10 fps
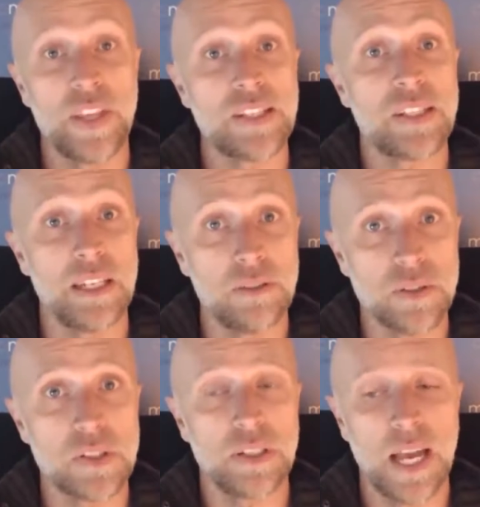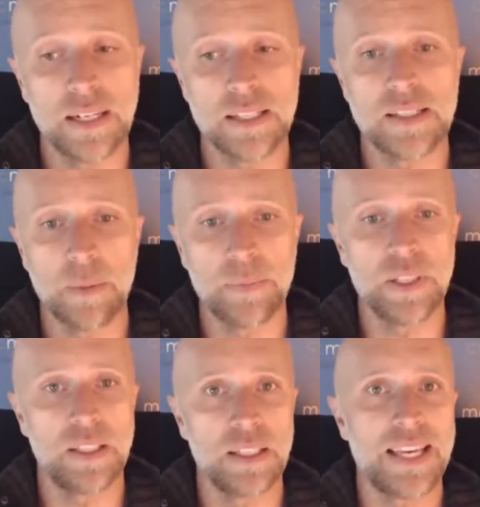skills, and it's
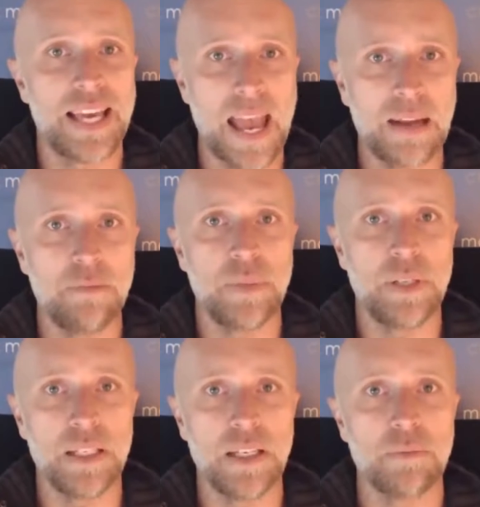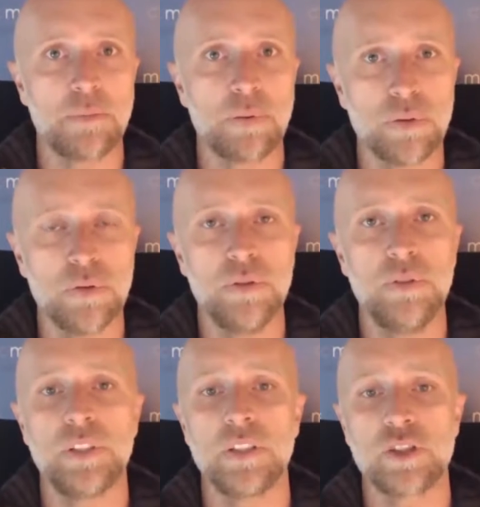something that can be
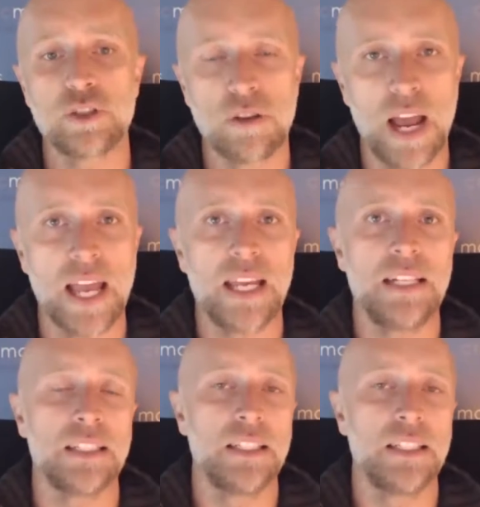improved and trained.